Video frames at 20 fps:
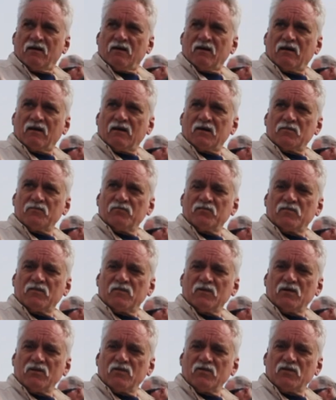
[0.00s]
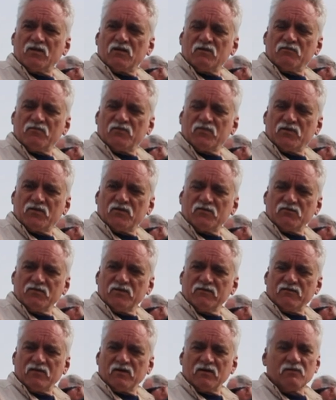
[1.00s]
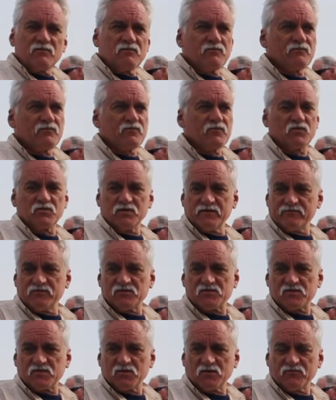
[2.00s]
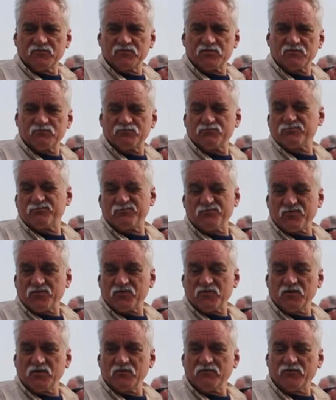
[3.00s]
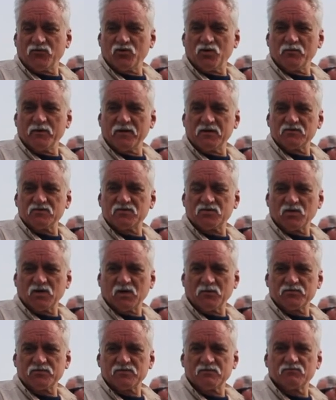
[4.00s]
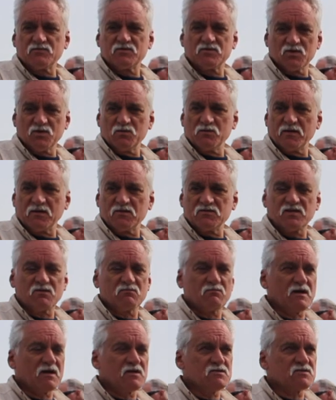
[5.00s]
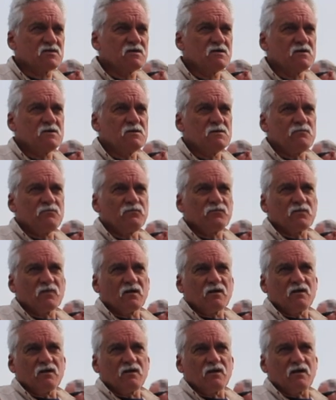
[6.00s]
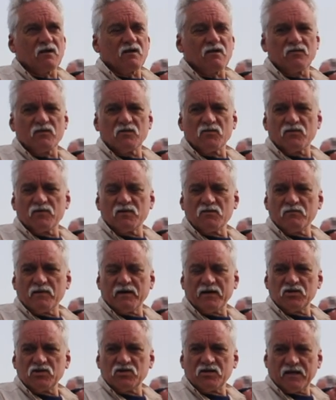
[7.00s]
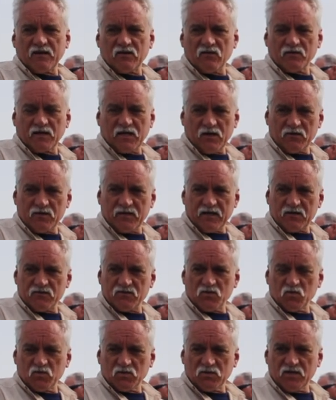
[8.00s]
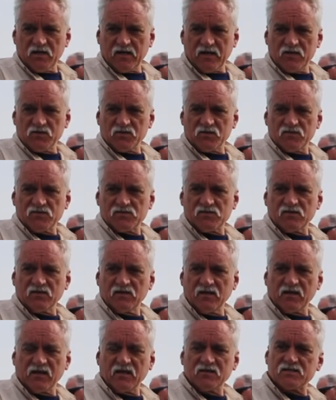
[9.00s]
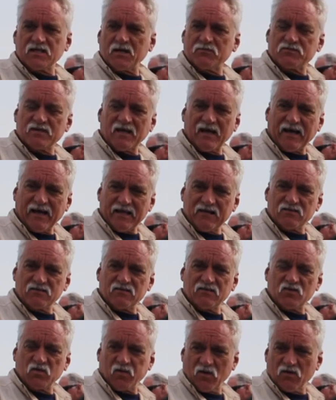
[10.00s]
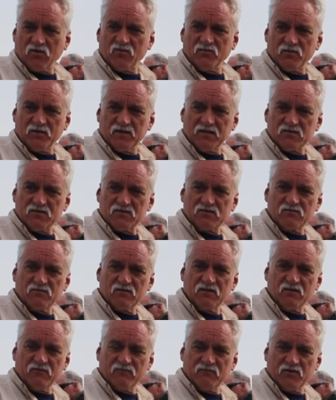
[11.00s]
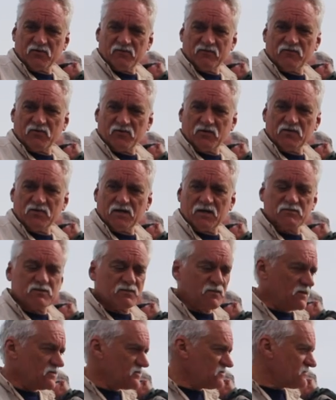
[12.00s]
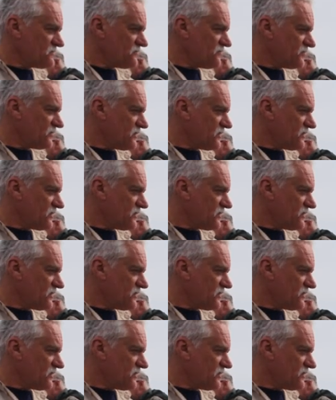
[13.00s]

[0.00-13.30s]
The river itself's 3 to 4 metres tops, 2 metres in most. The main channel going down toward the entrance, it gets up to 8 to 12 metres, very, very deep spots.